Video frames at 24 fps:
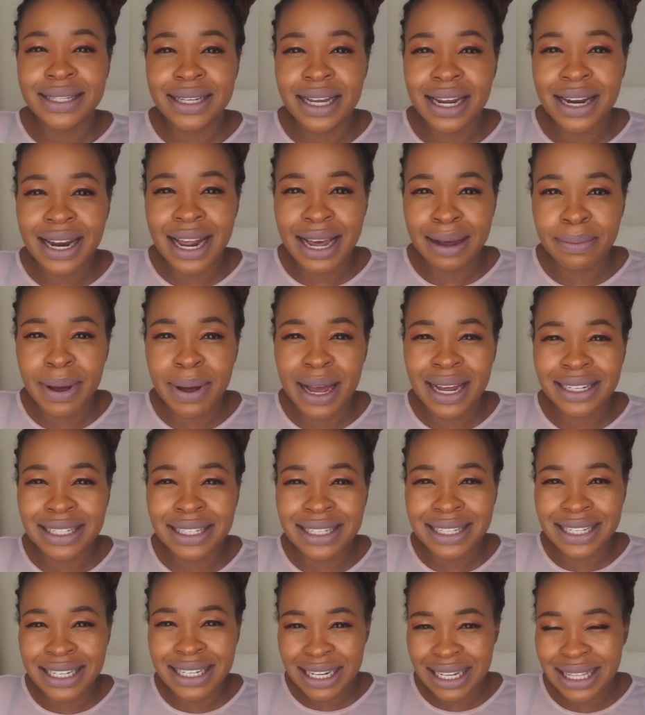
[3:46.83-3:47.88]
my
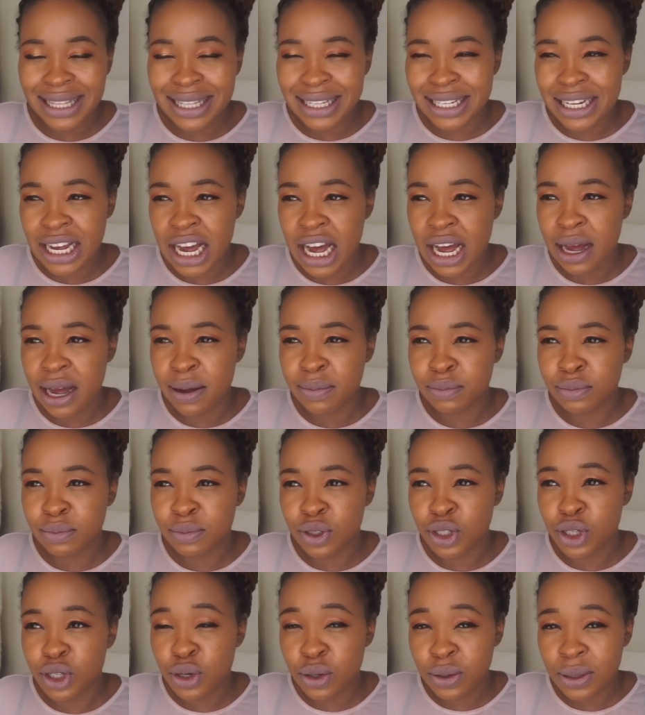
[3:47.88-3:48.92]
teeth,
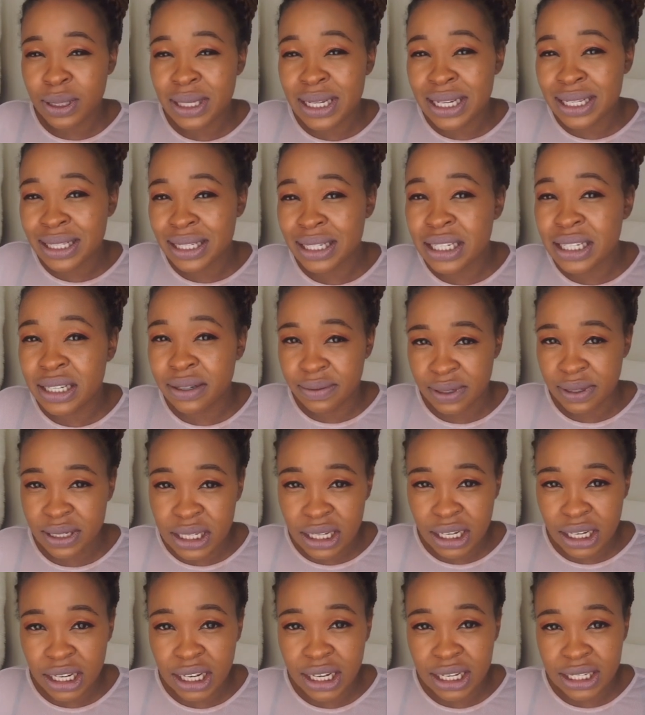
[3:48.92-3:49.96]
tooth sensitivity
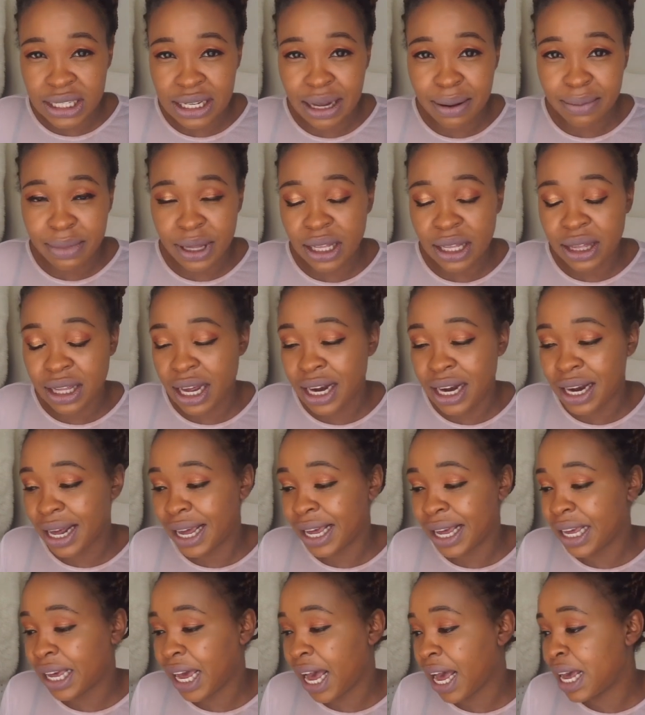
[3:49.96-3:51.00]
is something that
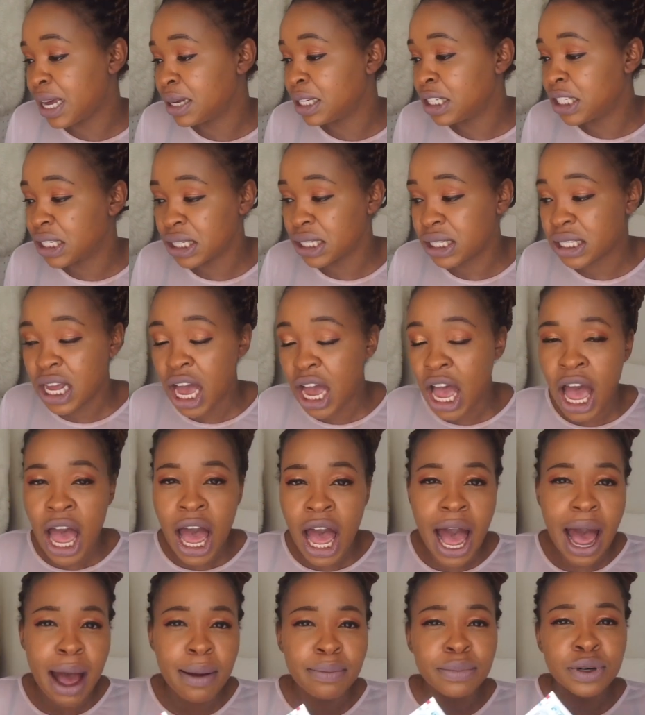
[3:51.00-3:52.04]
I just
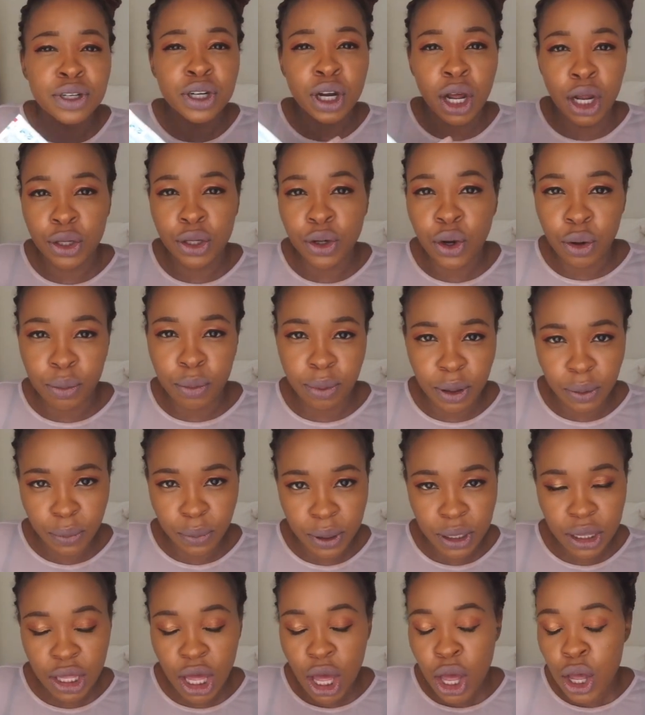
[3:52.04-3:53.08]
am not coping
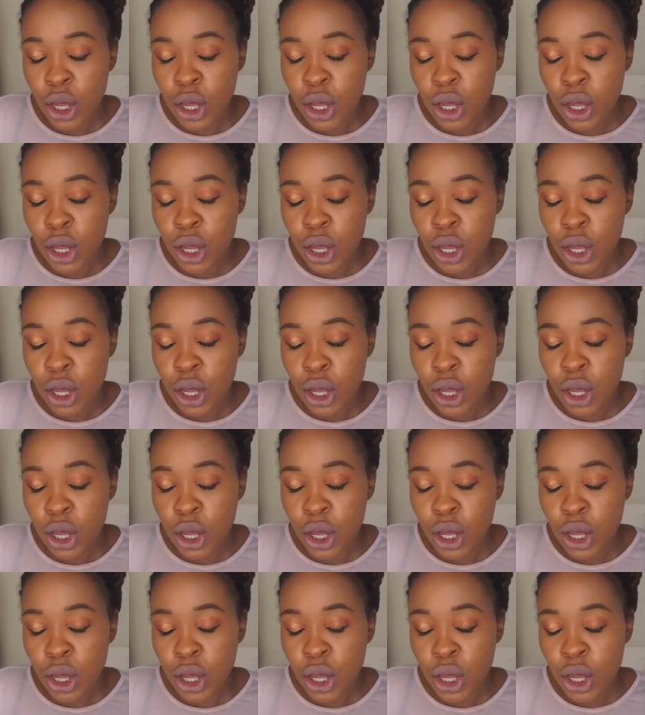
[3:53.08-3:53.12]
with.